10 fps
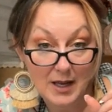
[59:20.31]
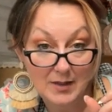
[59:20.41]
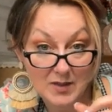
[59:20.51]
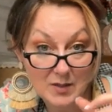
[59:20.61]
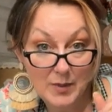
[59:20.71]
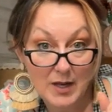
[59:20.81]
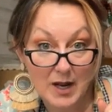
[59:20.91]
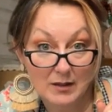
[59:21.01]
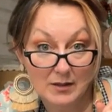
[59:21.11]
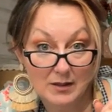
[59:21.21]
and spit
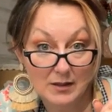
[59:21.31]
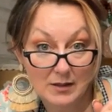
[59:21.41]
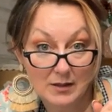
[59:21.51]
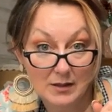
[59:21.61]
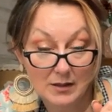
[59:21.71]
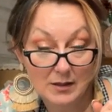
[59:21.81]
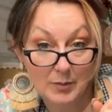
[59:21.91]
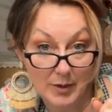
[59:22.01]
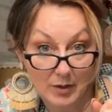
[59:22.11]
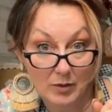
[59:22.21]
out
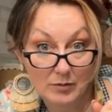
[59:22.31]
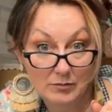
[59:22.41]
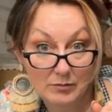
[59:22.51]
the pill.